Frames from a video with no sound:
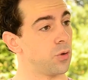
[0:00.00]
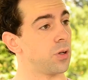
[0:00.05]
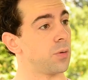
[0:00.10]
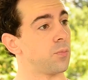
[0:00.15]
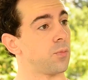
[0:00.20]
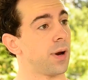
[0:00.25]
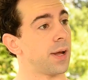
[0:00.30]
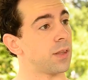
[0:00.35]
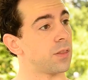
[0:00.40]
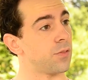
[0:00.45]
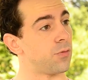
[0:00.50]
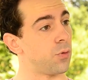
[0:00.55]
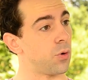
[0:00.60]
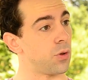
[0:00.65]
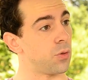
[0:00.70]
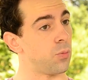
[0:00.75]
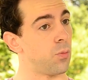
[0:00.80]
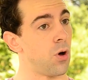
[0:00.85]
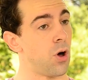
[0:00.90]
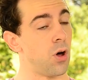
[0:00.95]
who can break the
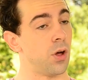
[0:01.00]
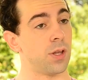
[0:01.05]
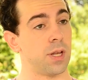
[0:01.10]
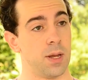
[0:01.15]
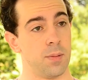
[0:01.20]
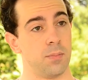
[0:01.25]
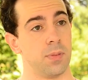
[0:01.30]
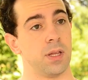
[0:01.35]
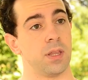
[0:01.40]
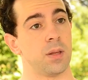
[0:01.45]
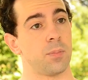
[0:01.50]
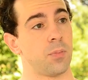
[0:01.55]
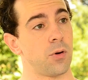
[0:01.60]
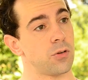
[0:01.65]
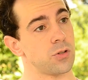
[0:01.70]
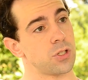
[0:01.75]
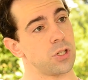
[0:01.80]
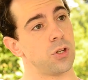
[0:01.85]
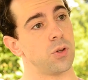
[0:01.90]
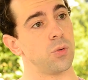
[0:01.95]
fourth wall and him being the
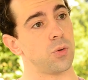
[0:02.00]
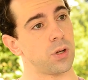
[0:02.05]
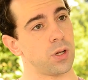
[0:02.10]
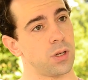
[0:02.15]
person who